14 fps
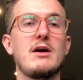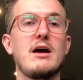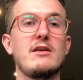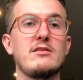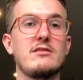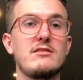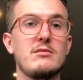
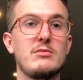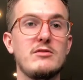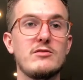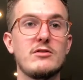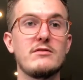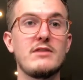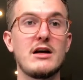as I said
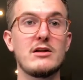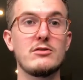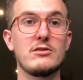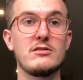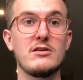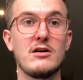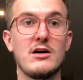before, I've had a lot
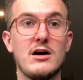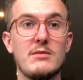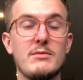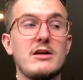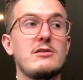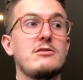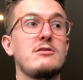of time.
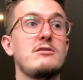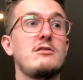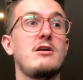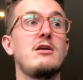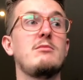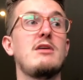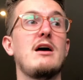Had a lot of
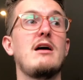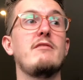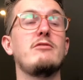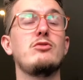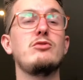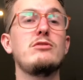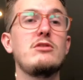time to have
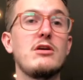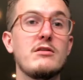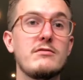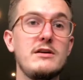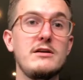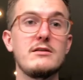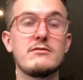a good
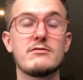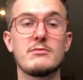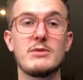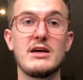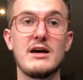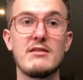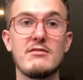coffee from
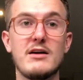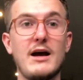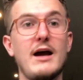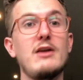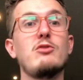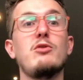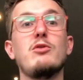a cafe
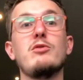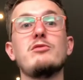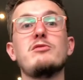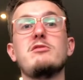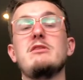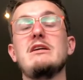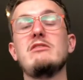and
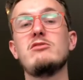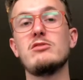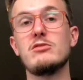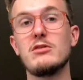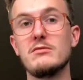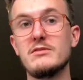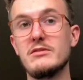also
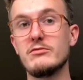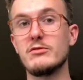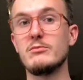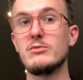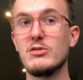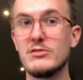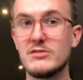instant coffee
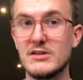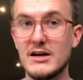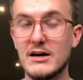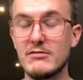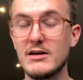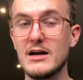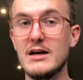from not a
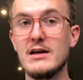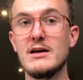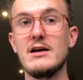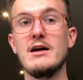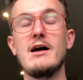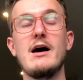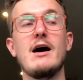cafe.
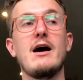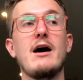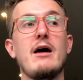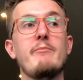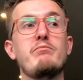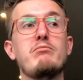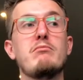
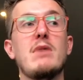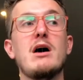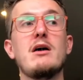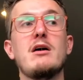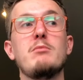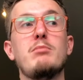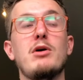My
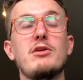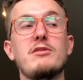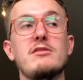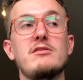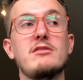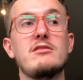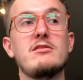
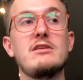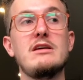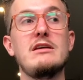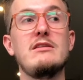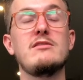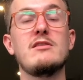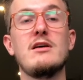hypothesis
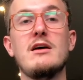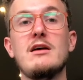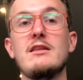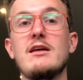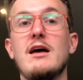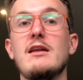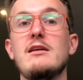is
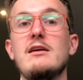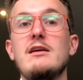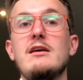that